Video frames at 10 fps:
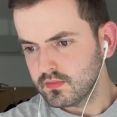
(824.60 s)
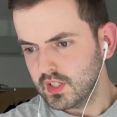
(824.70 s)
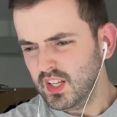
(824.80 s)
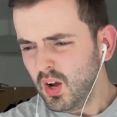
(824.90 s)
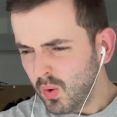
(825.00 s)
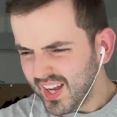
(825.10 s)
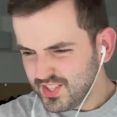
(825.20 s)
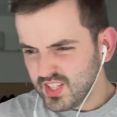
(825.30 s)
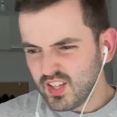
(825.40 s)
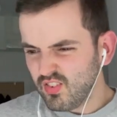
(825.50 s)
You know what,
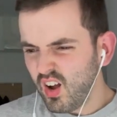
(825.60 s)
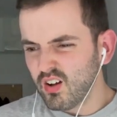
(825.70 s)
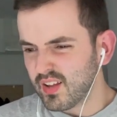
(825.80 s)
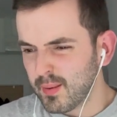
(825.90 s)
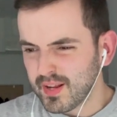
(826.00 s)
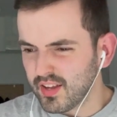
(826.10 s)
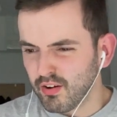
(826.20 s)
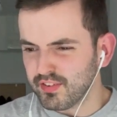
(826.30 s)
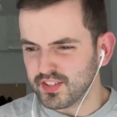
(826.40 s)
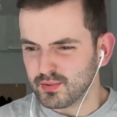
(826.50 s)
actually there aren't that many
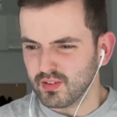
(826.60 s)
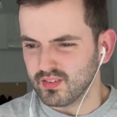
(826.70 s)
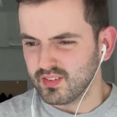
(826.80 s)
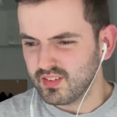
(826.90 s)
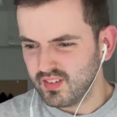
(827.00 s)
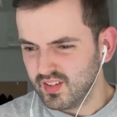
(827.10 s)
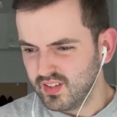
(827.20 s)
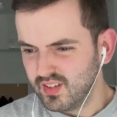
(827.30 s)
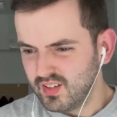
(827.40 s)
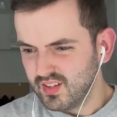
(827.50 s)
obvious ones.
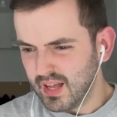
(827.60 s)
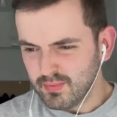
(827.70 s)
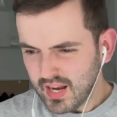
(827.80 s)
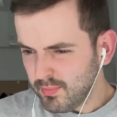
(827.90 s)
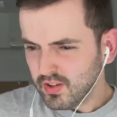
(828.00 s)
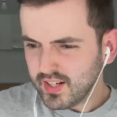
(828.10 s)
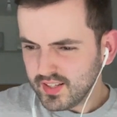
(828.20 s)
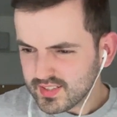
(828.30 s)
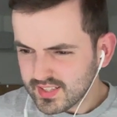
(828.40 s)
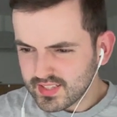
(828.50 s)
I'm looking
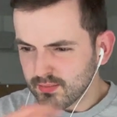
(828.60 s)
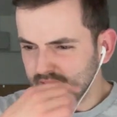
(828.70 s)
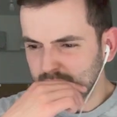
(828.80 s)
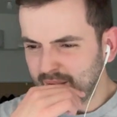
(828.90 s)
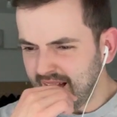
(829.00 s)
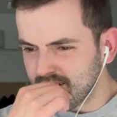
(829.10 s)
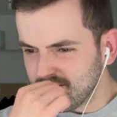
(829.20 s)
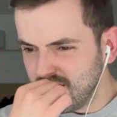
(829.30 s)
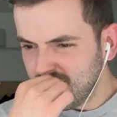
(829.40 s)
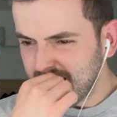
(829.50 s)
at this list, I'm thinking, man,
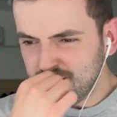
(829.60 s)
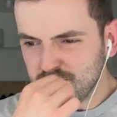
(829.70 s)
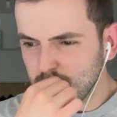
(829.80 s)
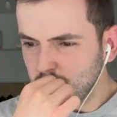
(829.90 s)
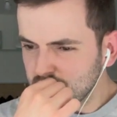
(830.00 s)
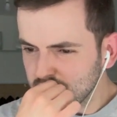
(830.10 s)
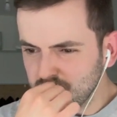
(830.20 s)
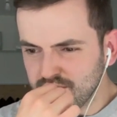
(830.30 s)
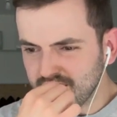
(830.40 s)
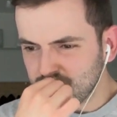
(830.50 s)
Never Too Much,
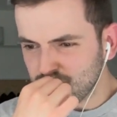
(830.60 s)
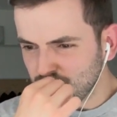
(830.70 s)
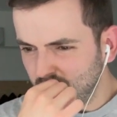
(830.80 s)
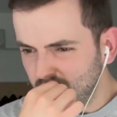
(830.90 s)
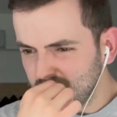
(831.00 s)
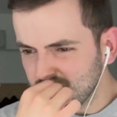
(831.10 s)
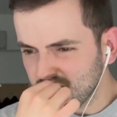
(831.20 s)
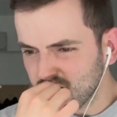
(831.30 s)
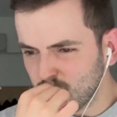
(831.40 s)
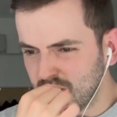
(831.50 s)
Luther
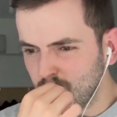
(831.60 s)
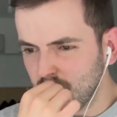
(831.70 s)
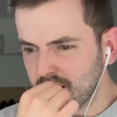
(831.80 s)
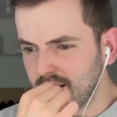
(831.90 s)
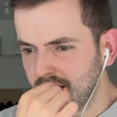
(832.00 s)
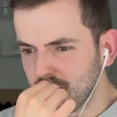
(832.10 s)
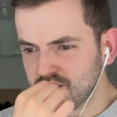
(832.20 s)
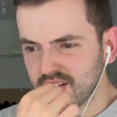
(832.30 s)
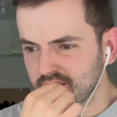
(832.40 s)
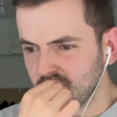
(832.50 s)
Vandross, We Can Work It Out,
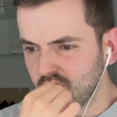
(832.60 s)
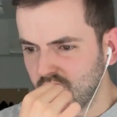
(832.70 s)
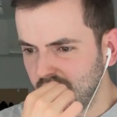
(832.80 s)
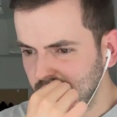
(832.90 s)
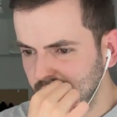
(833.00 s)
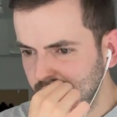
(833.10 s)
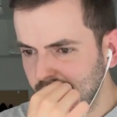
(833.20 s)
Chaka Khan.